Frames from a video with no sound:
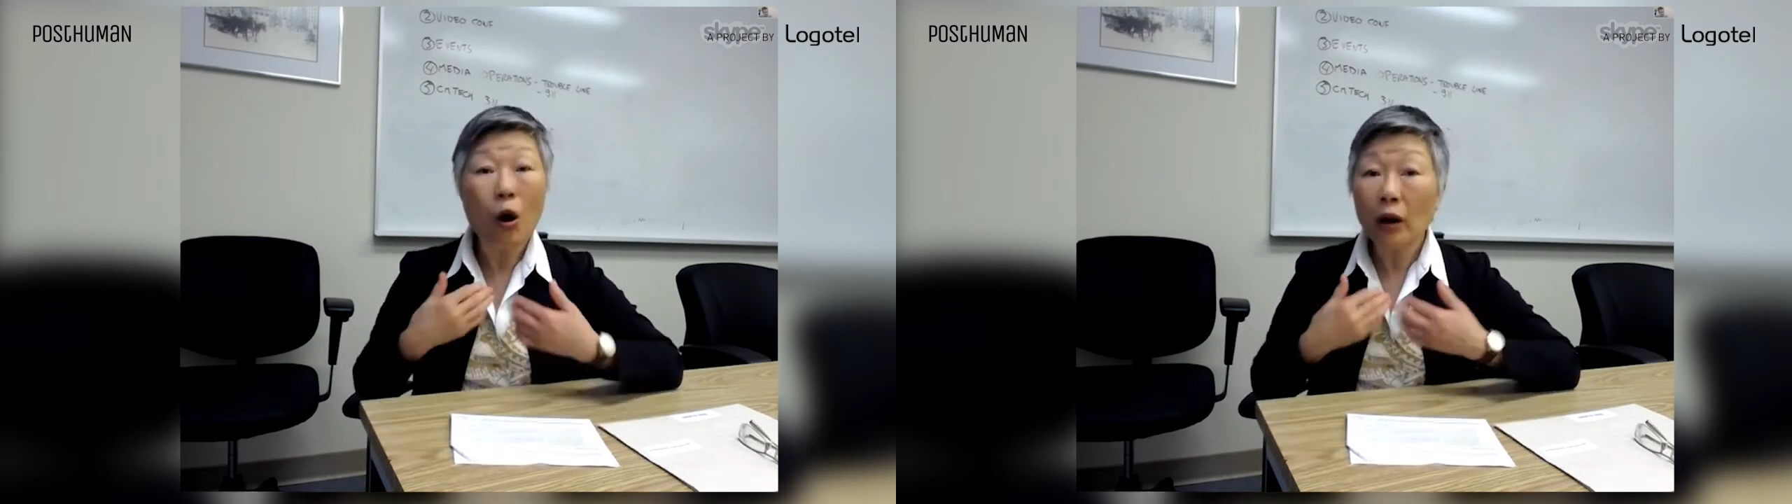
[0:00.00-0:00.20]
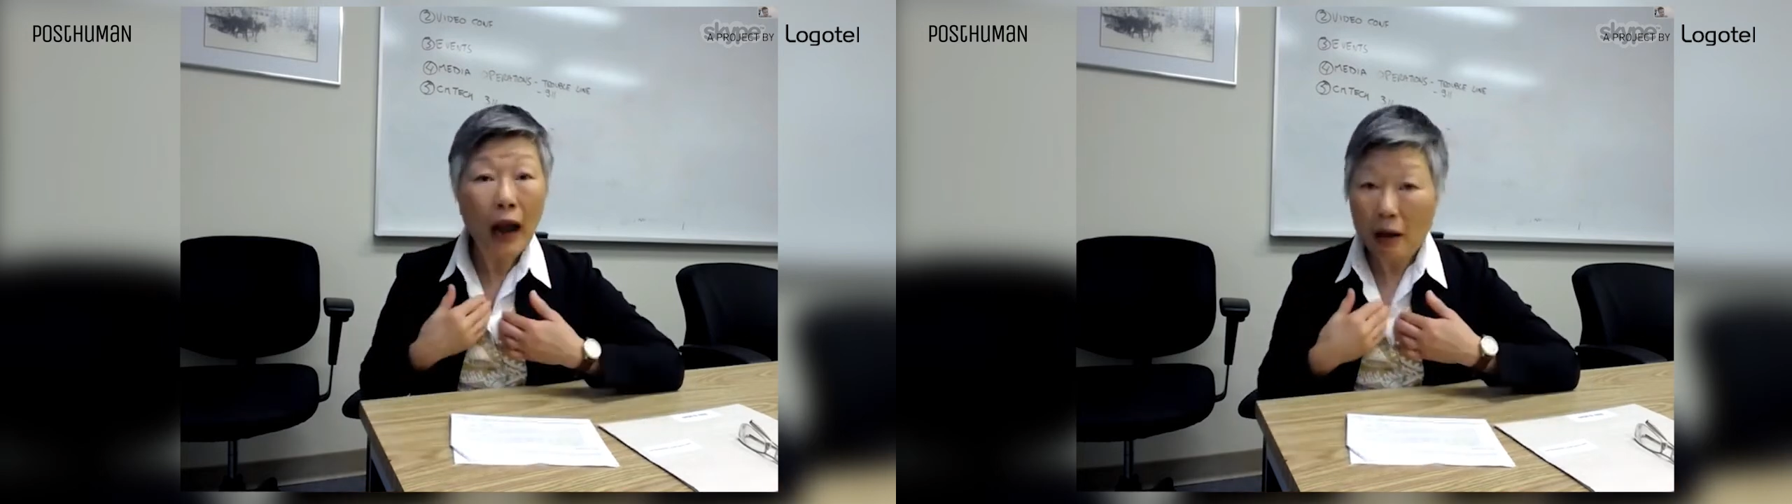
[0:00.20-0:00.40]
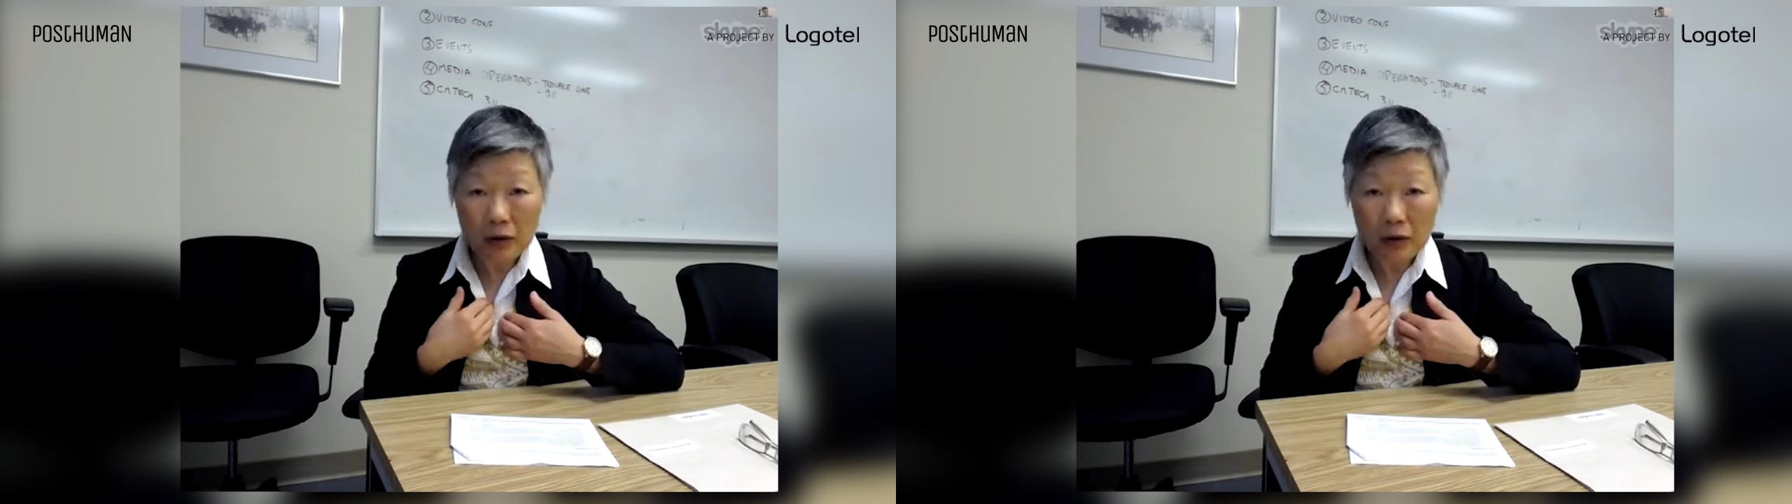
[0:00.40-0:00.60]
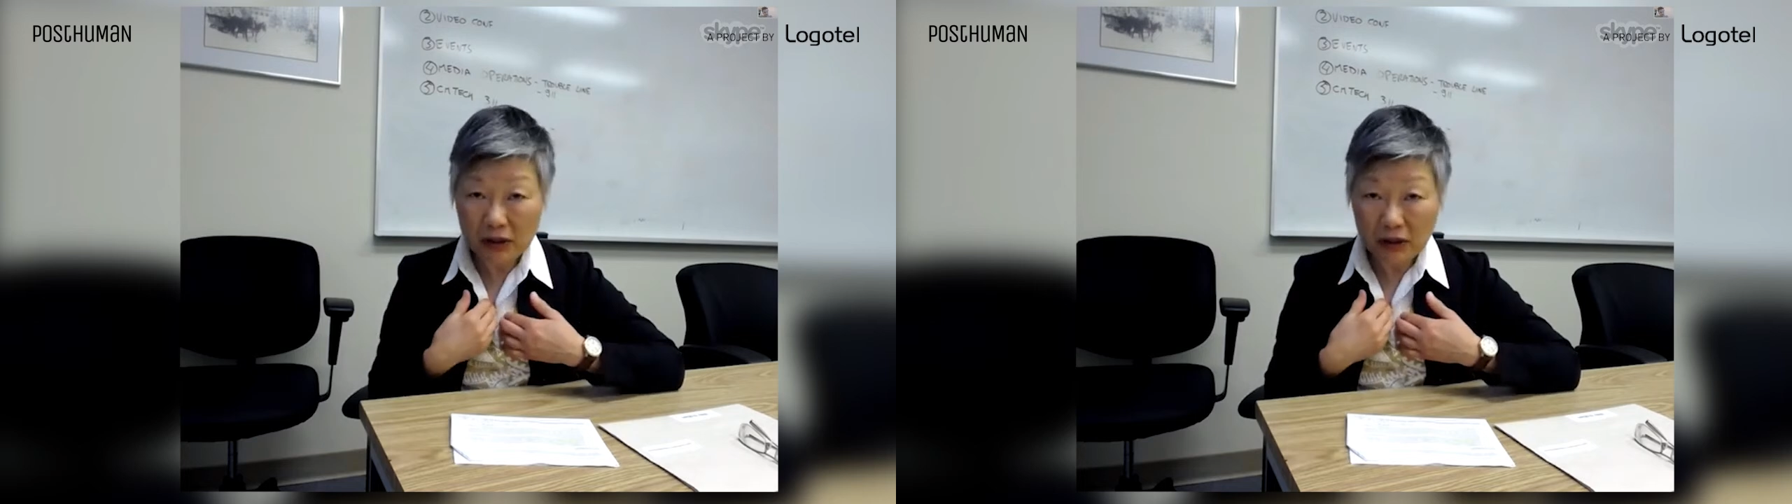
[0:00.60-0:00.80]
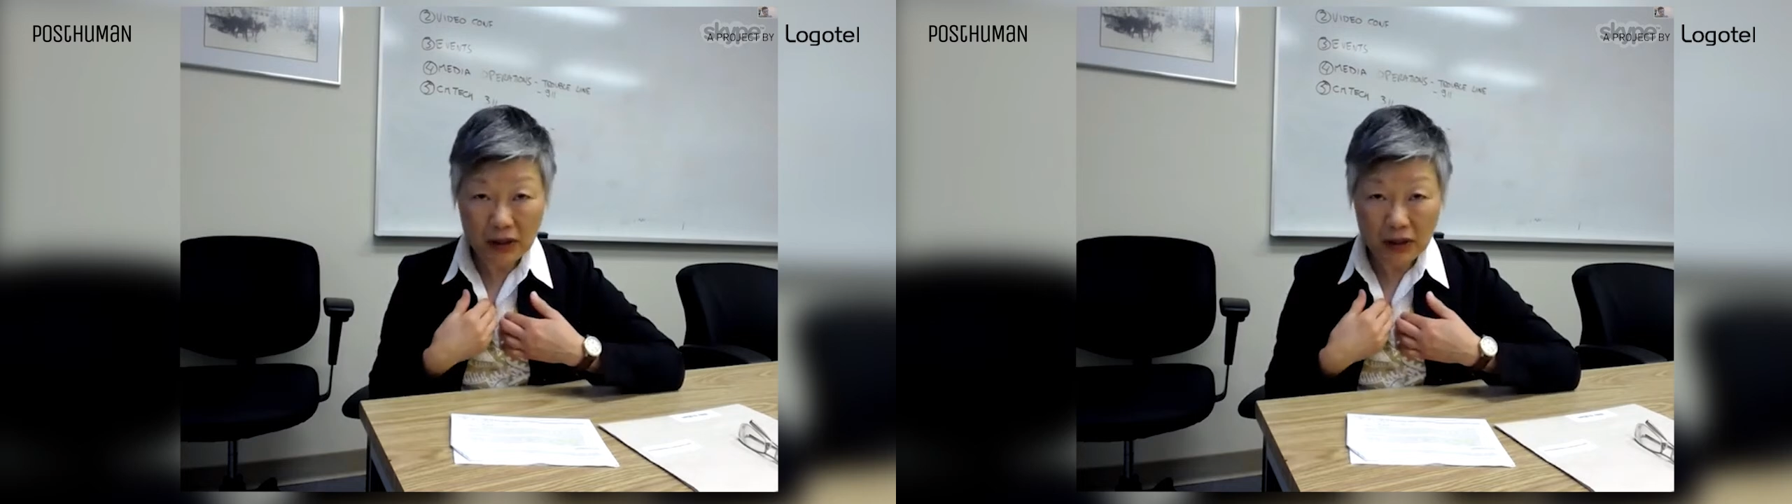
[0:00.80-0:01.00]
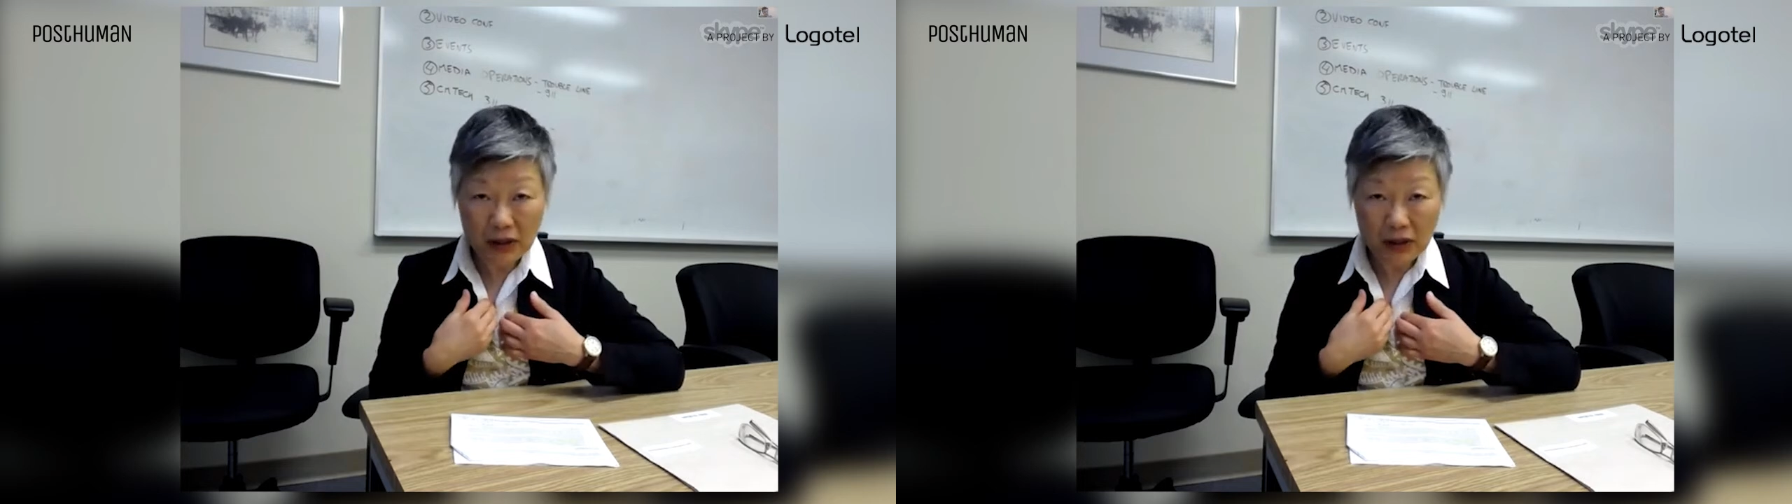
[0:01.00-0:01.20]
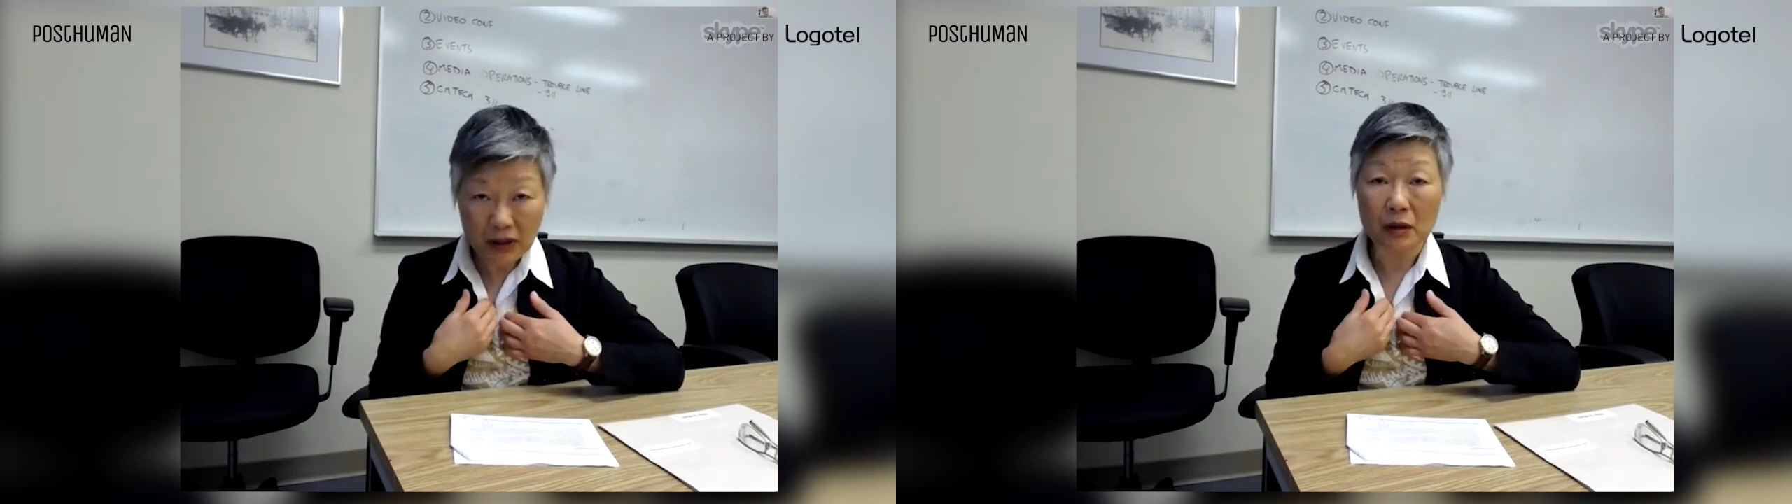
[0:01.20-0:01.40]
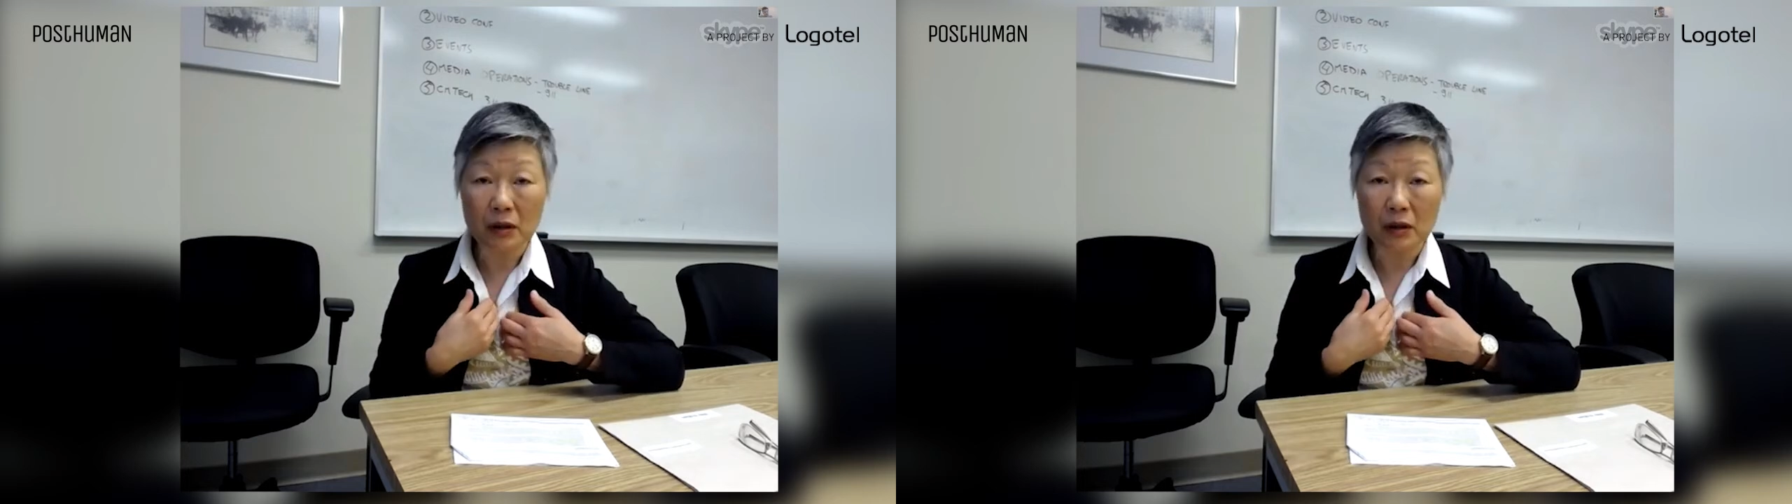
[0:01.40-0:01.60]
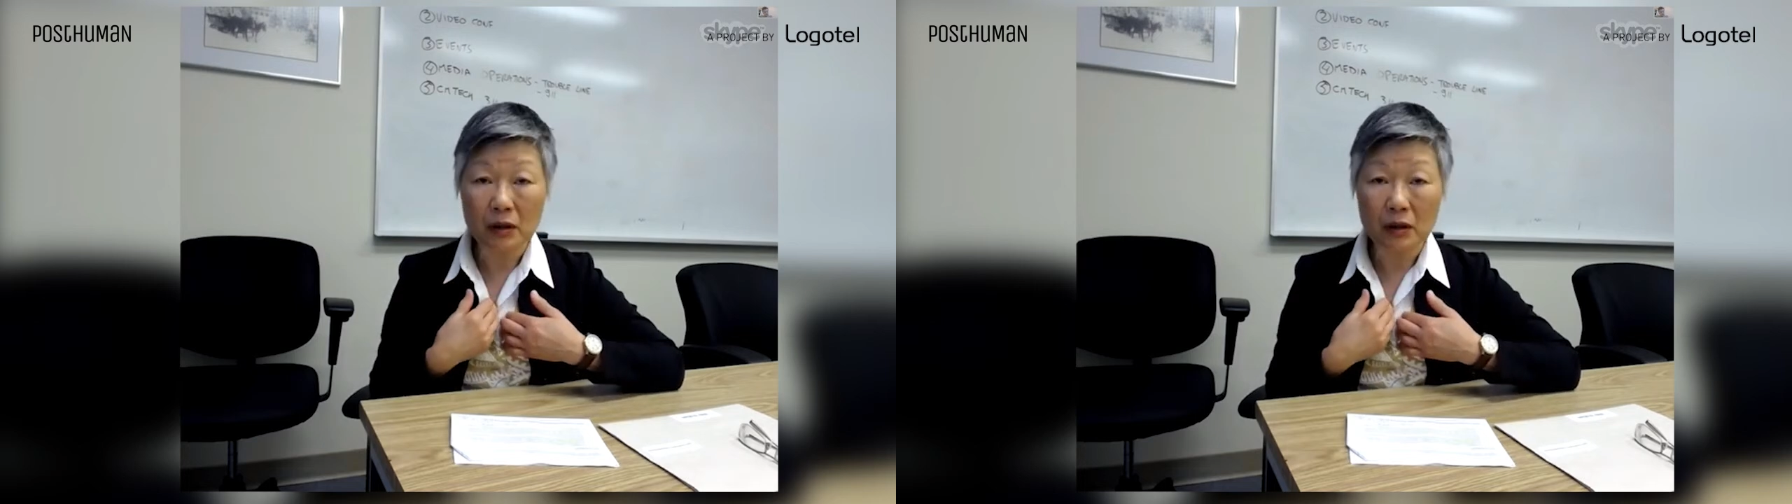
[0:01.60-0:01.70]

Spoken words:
on ourselves,